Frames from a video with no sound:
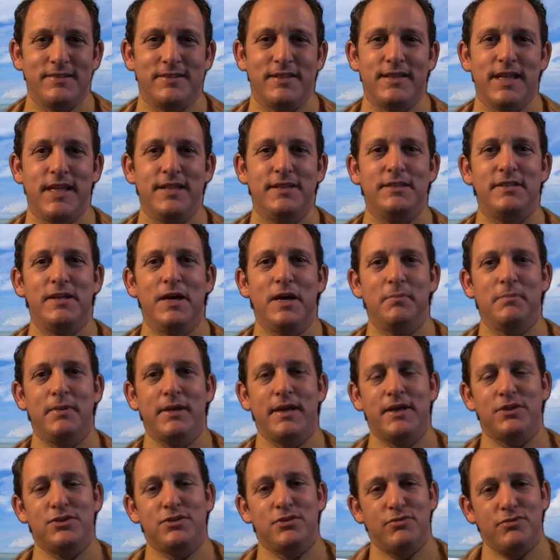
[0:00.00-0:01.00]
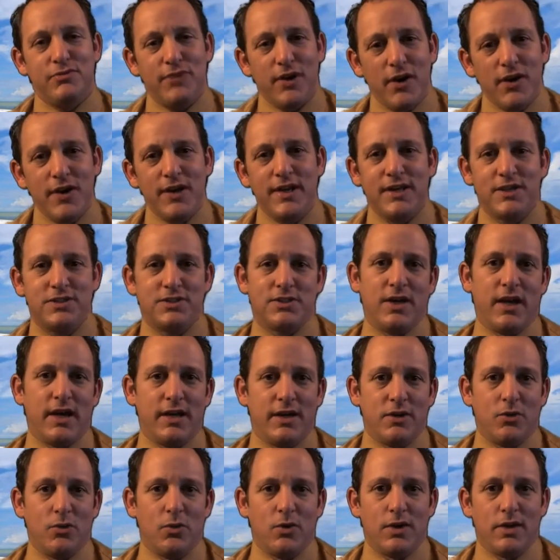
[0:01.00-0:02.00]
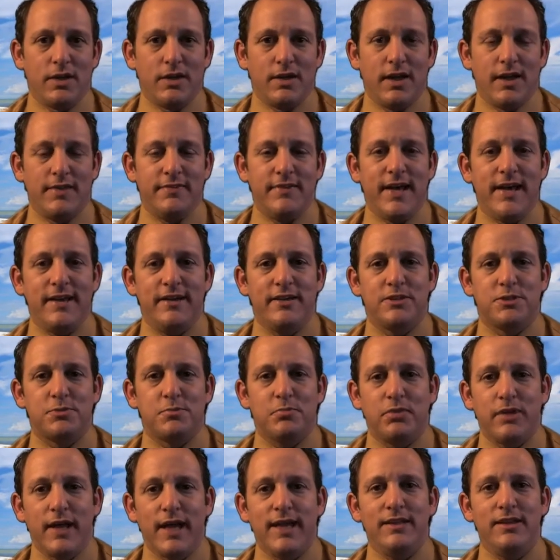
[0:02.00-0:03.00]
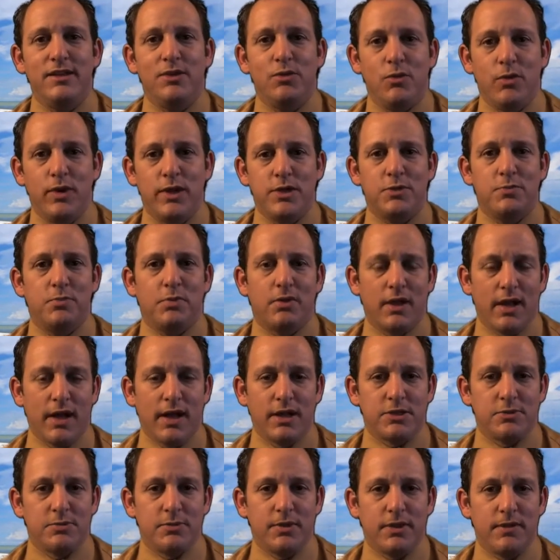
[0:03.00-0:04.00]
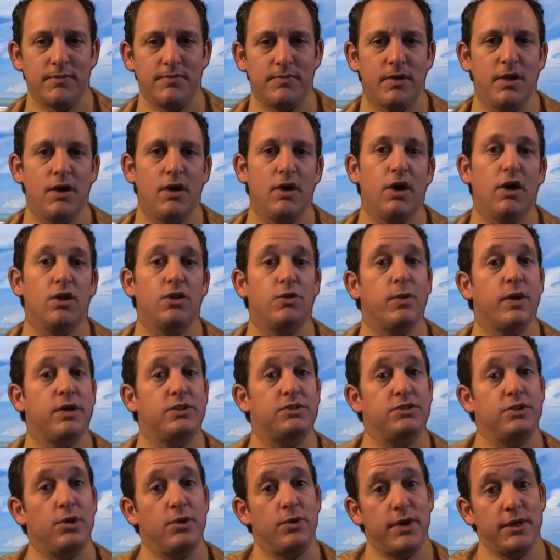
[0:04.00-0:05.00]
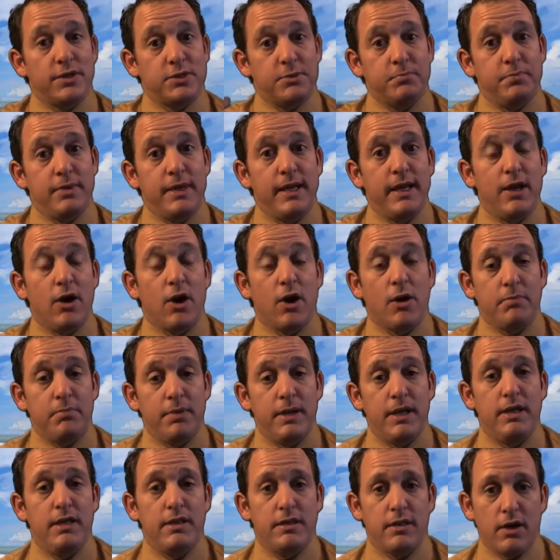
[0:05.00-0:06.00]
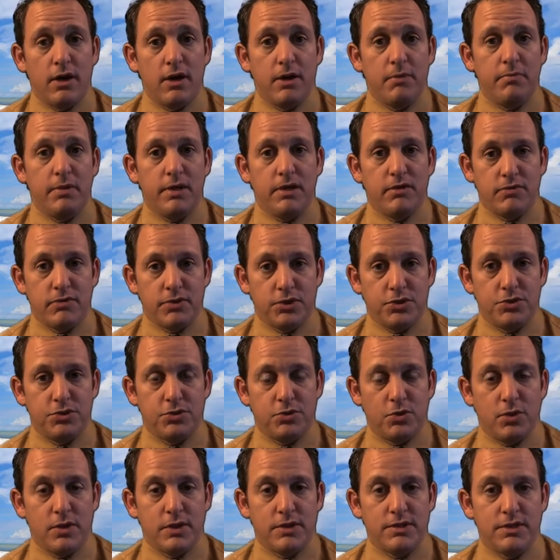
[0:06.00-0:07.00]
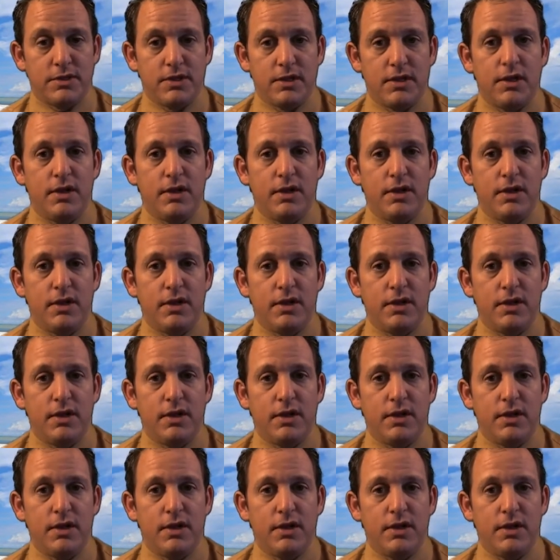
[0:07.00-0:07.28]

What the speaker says: Today the topic is a very exciting one, and that is platelet rich plasma, otherwise known as PRP therapy for short,